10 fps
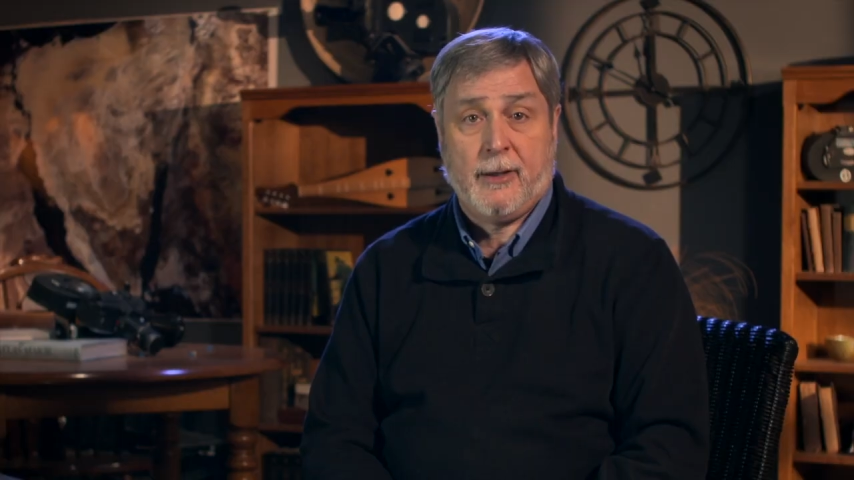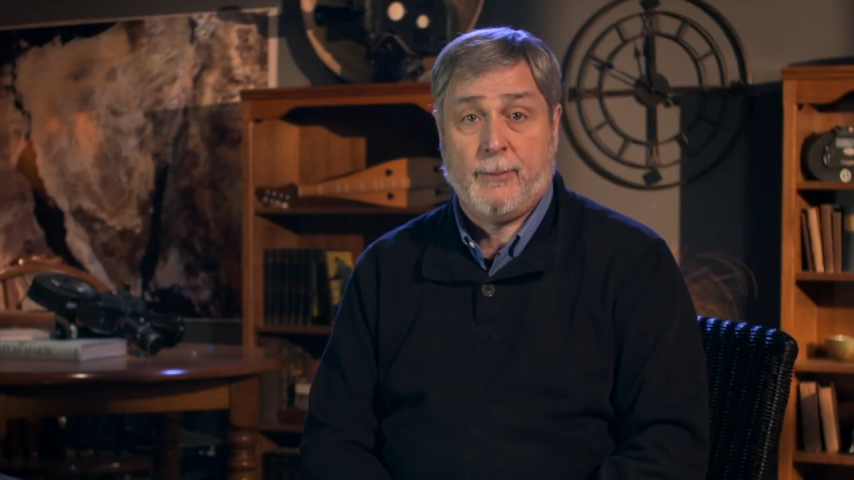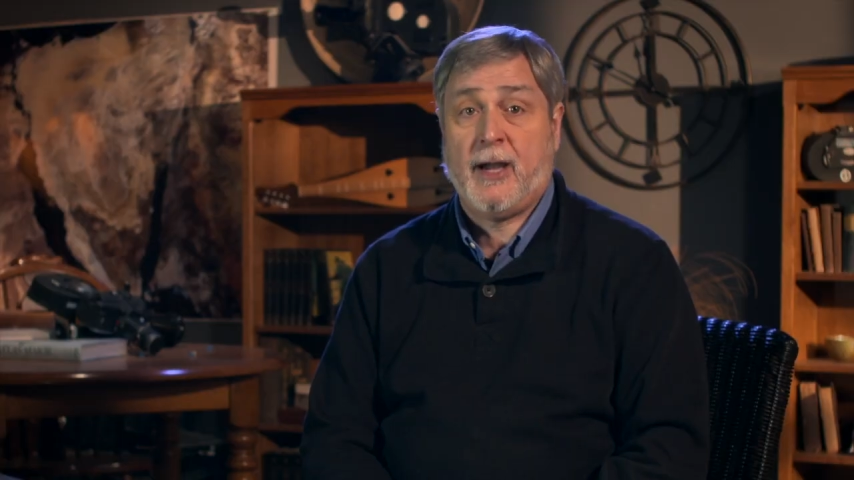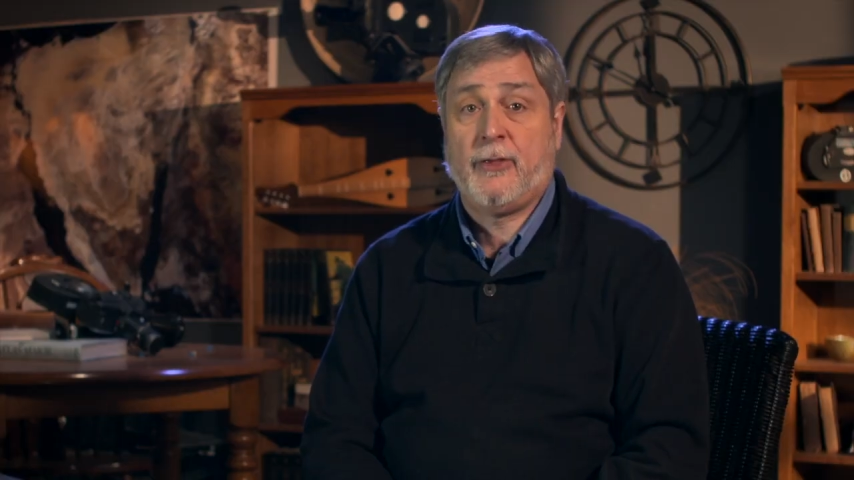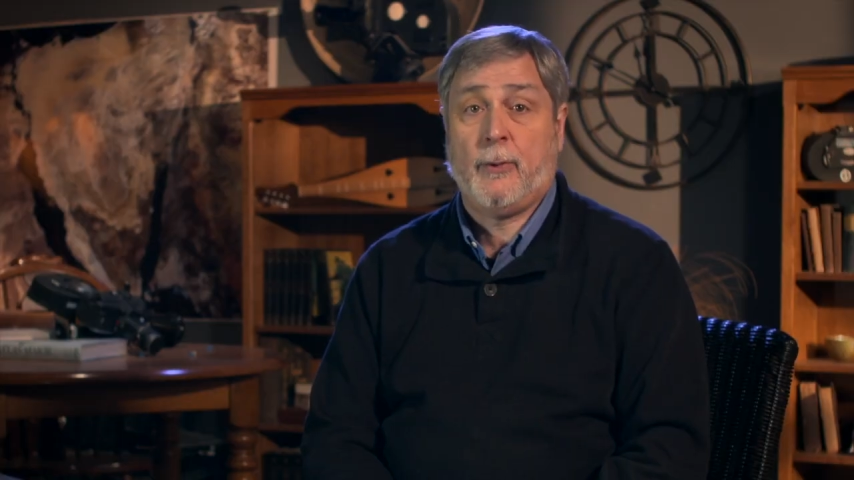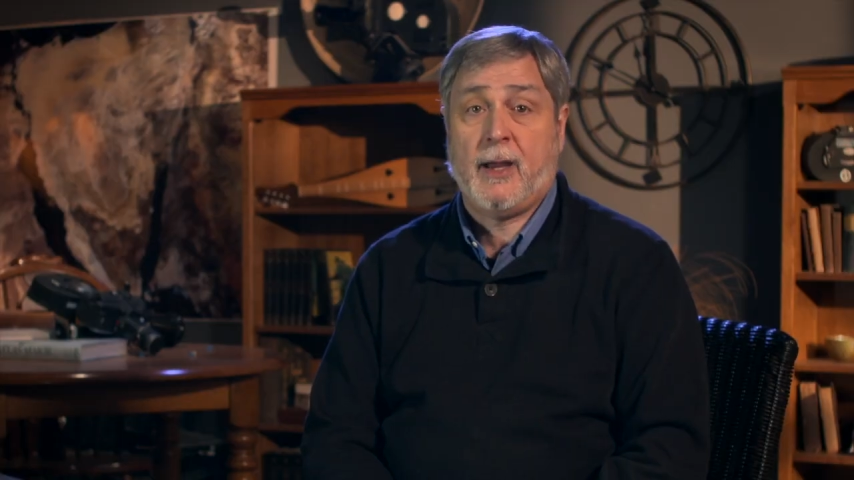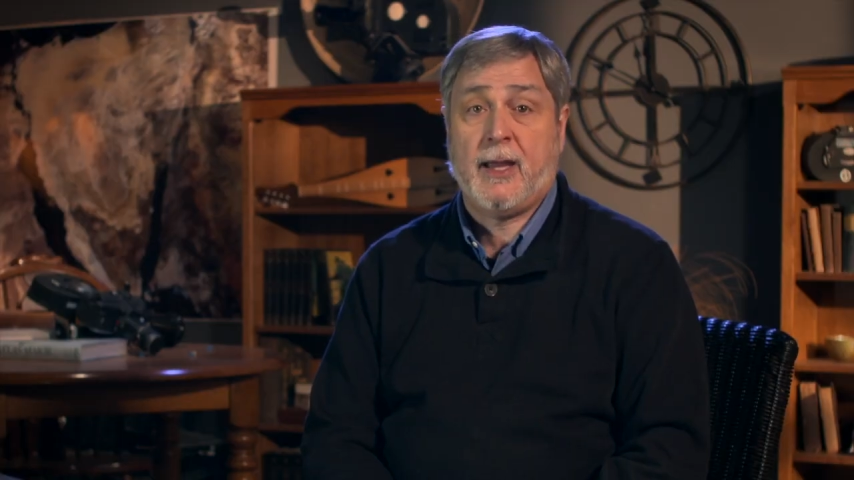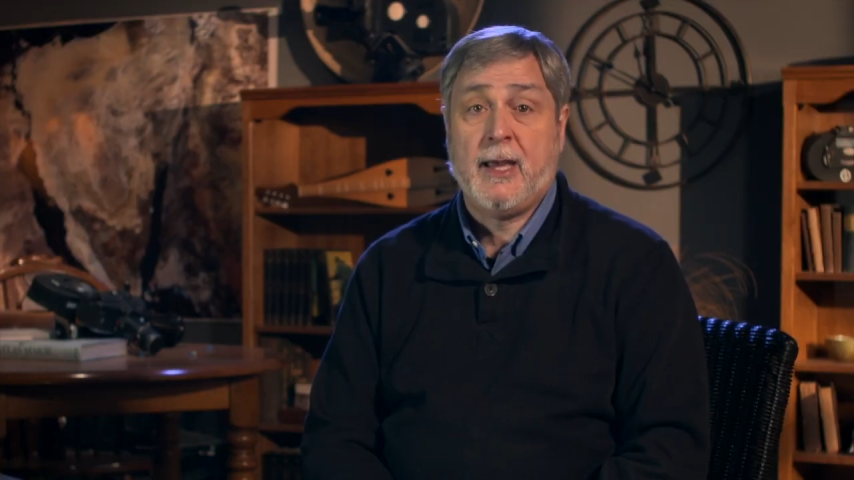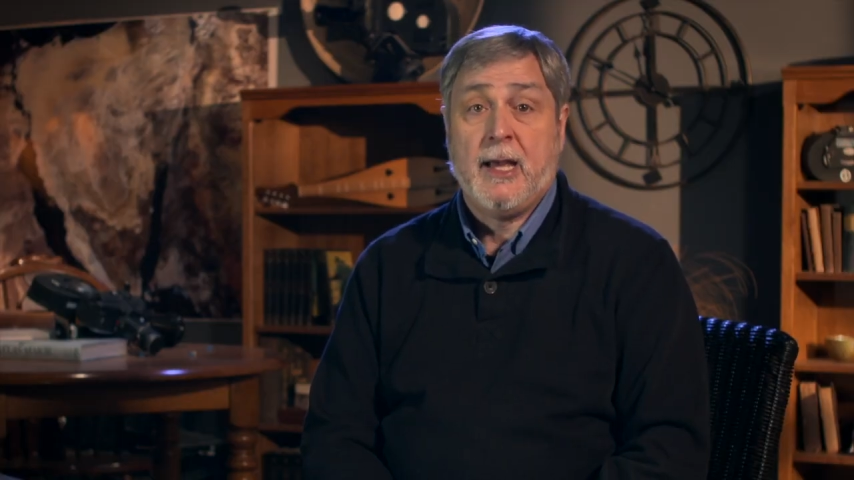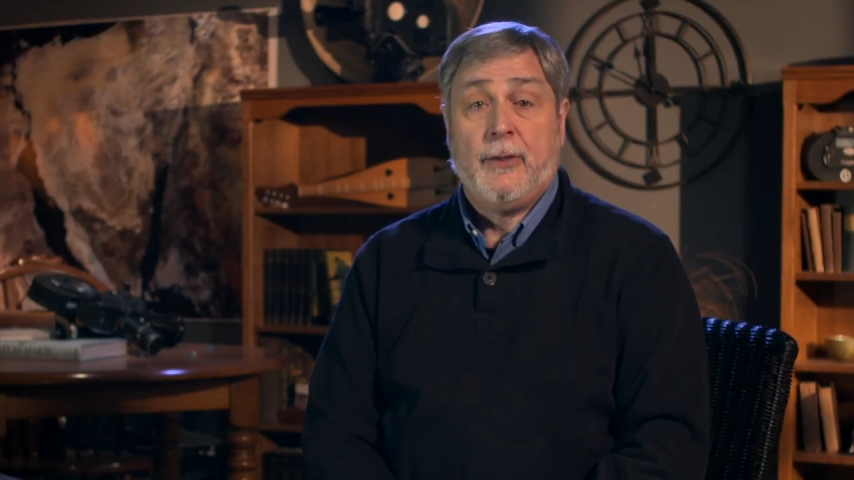By the
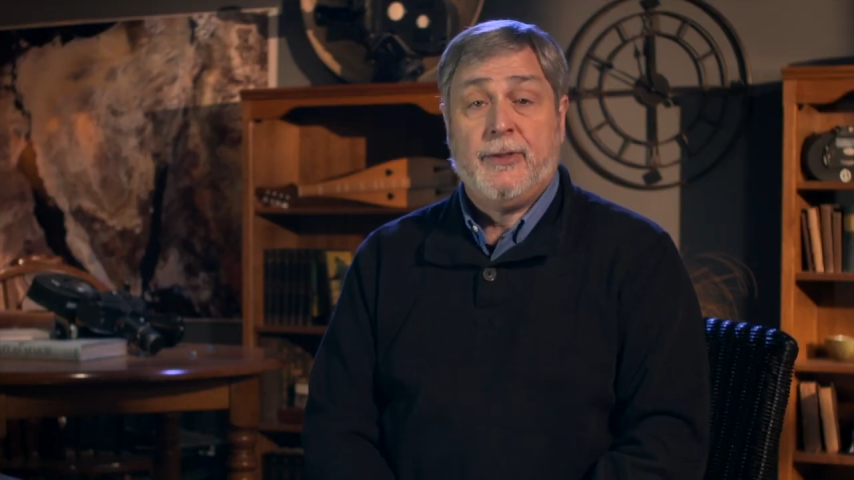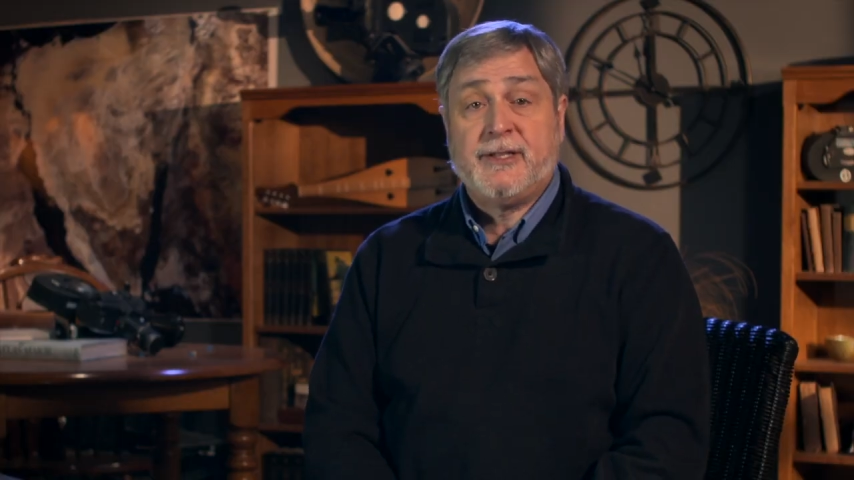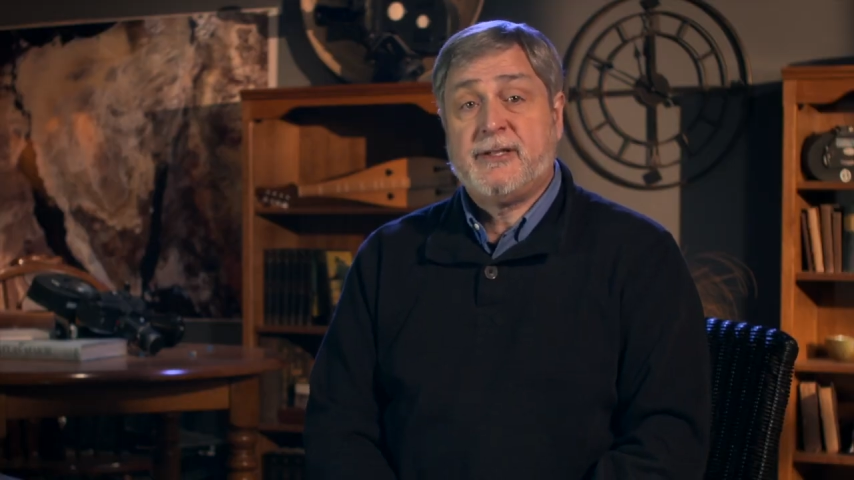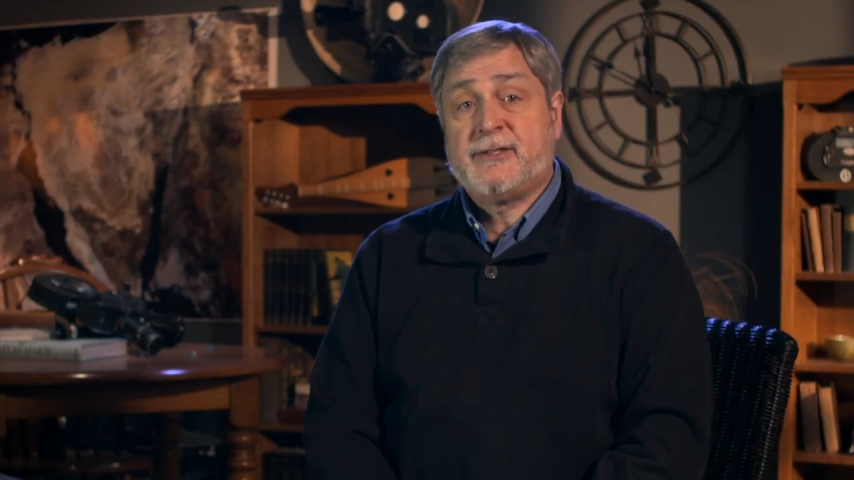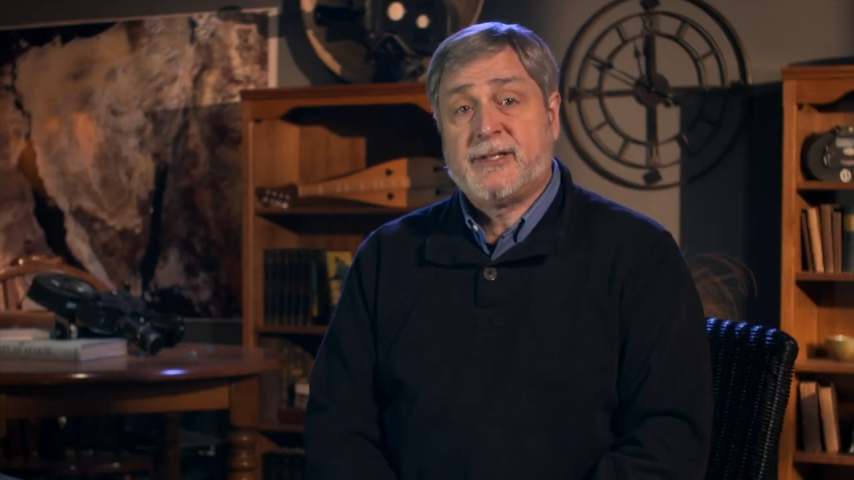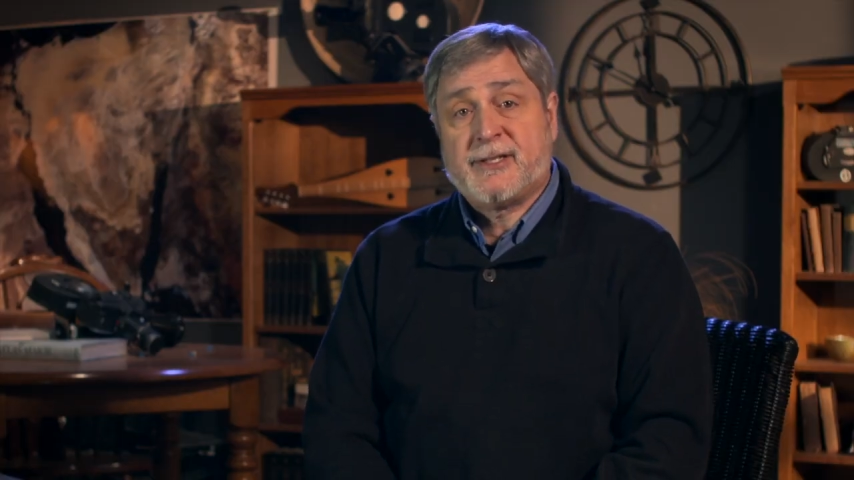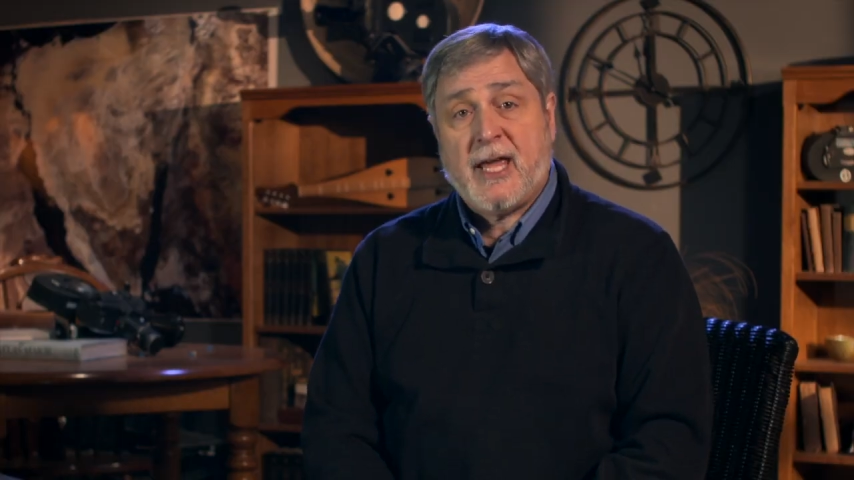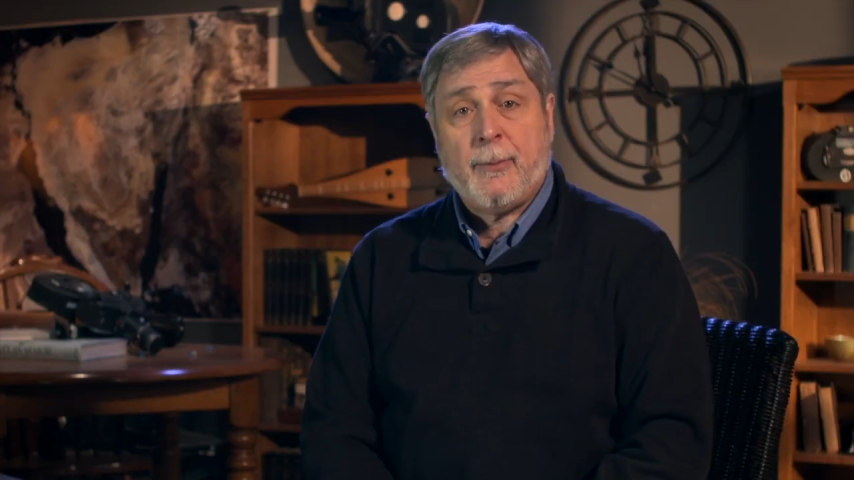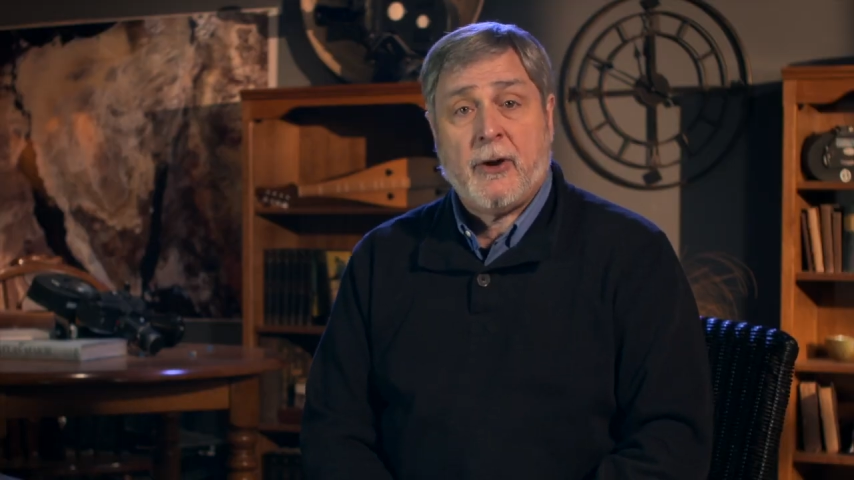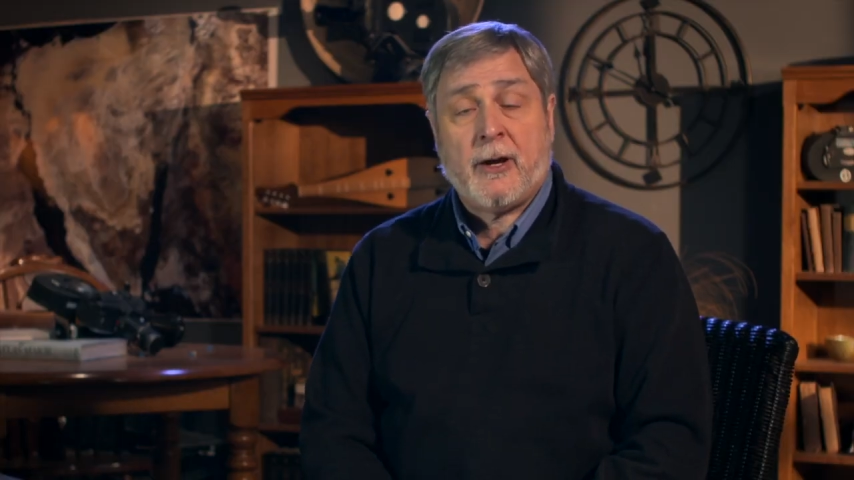way, this is the
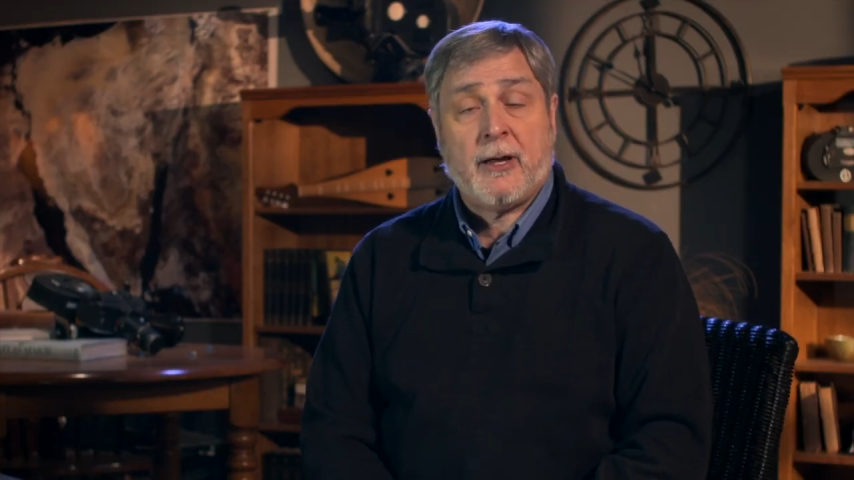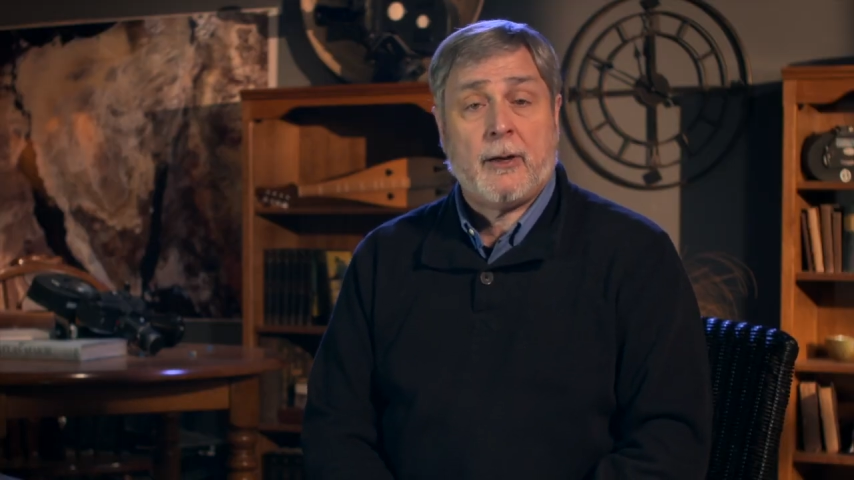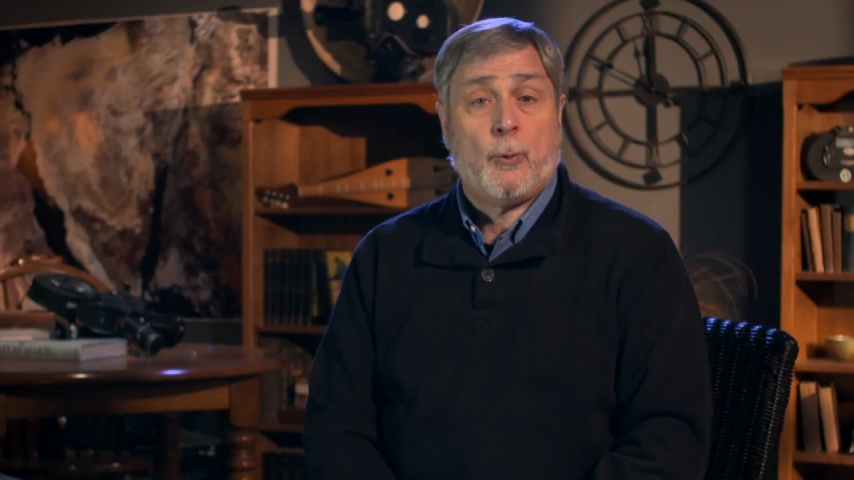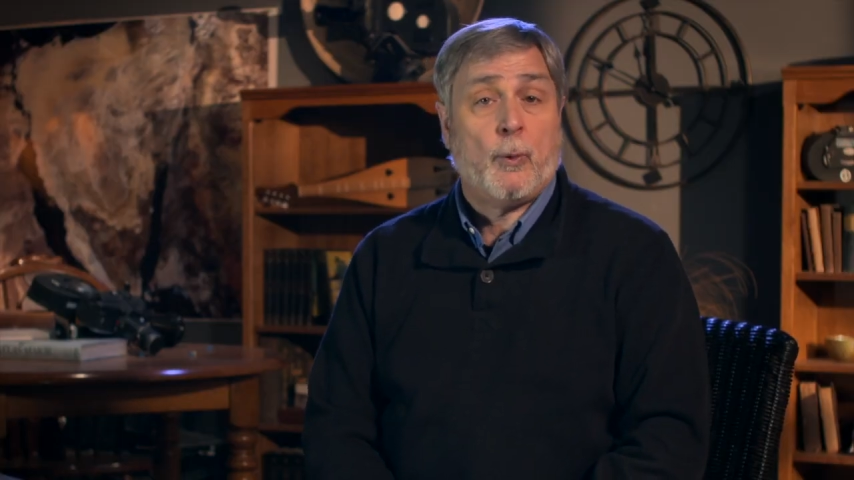same area